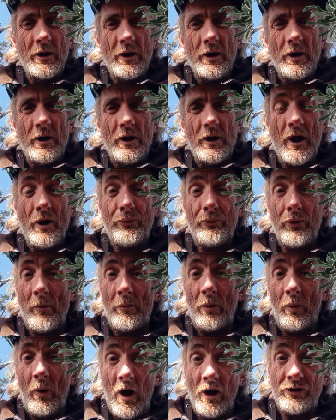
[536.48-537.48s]
And I said, I'm
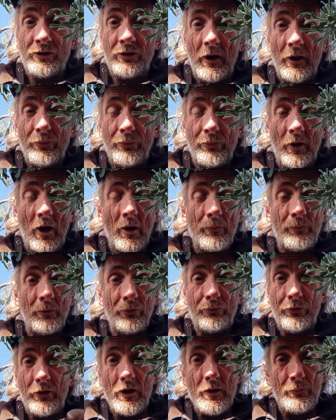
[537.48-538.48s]
going to watch that stuff and
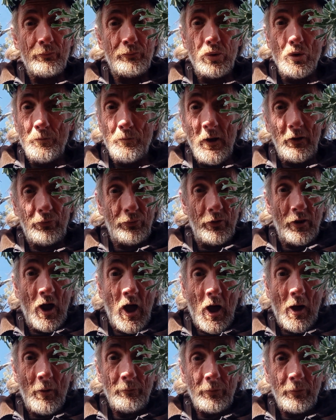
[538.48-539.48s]
see who picks it
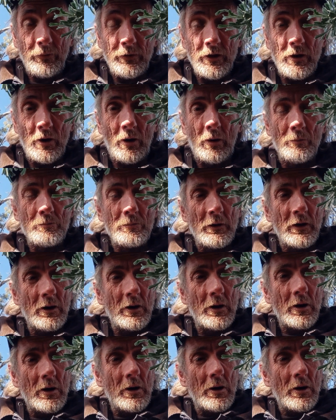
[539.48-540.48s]
up,
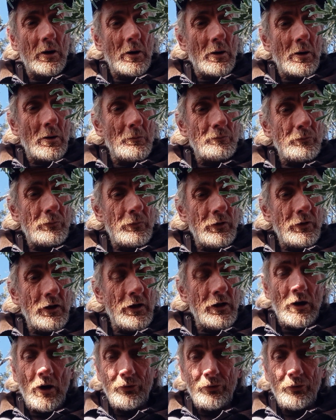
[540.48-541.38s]
He goes,